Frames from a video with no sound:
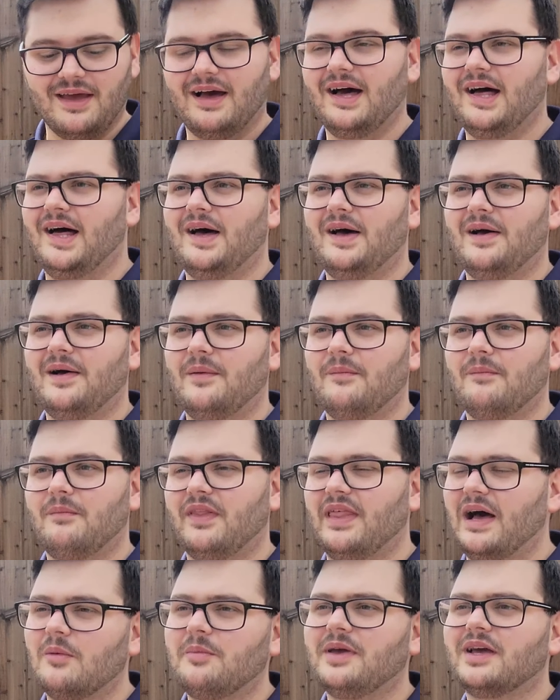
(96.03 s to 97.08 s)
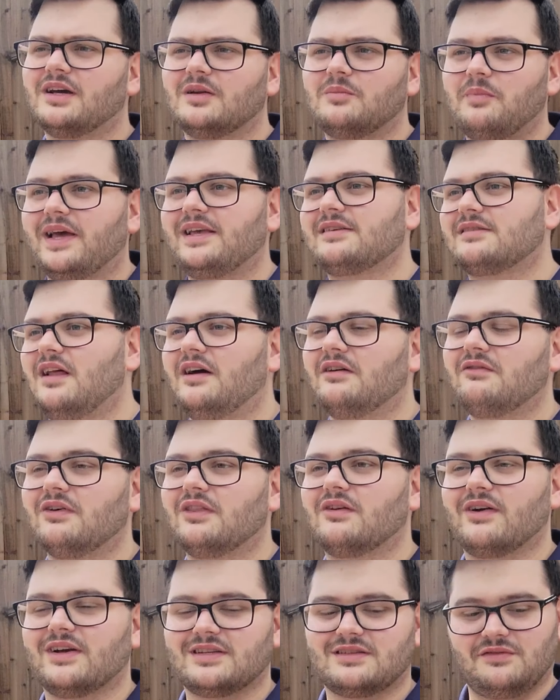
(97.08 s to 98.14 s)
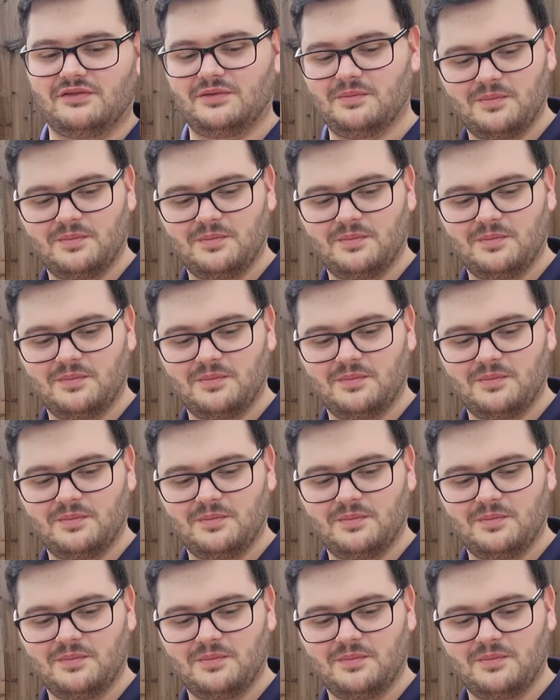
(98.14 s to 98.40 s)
But that'll be a good baseline for the rest of them.